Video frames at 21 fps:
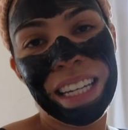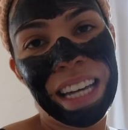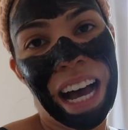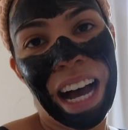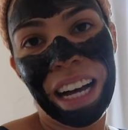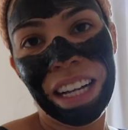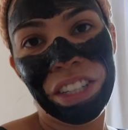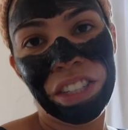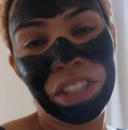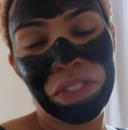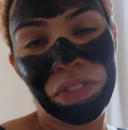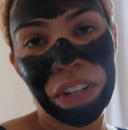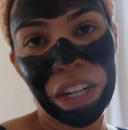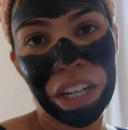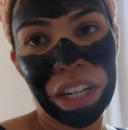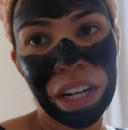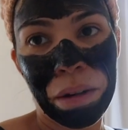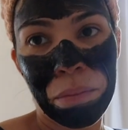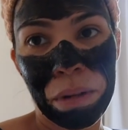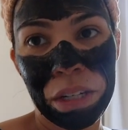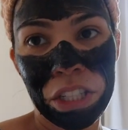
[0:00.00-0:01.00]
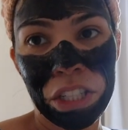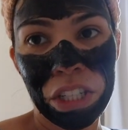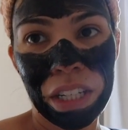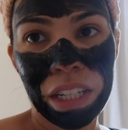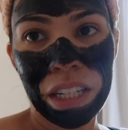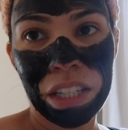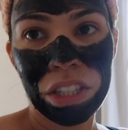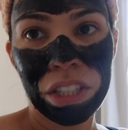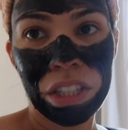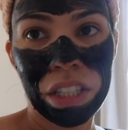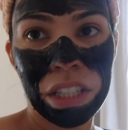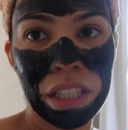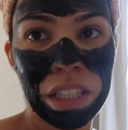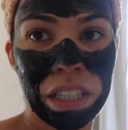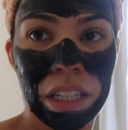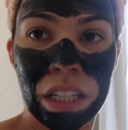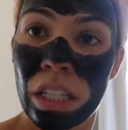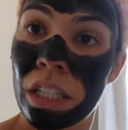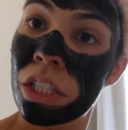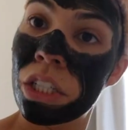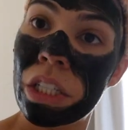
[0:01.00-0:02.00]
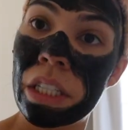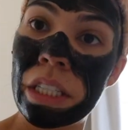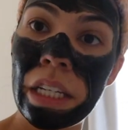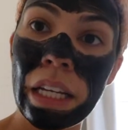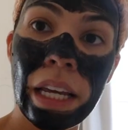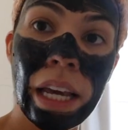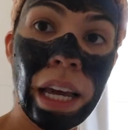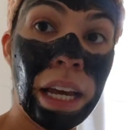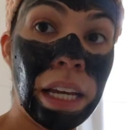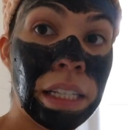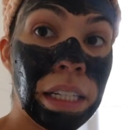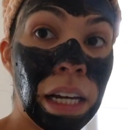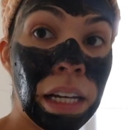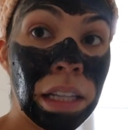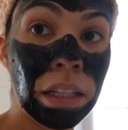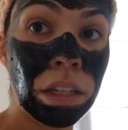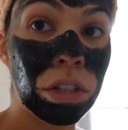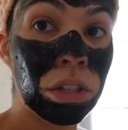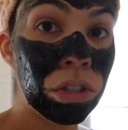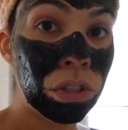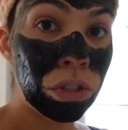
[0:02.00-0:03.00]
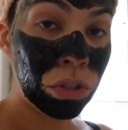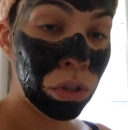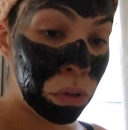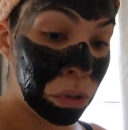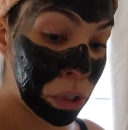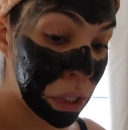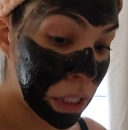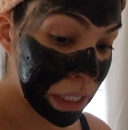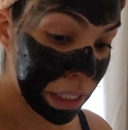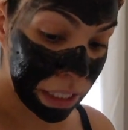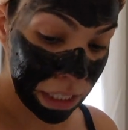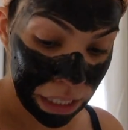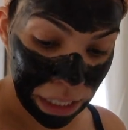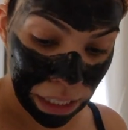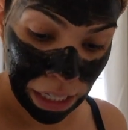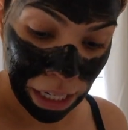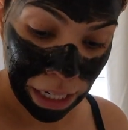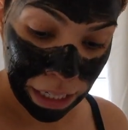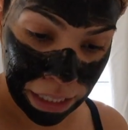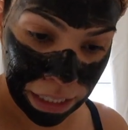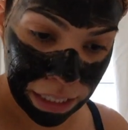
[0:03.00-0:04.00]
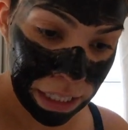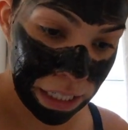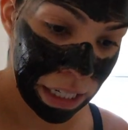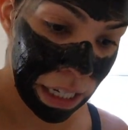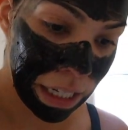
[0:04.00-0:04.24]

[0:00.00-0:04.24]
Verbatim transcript: yeah, I just figured I'd mention it just just in case. I look so crazy. I need to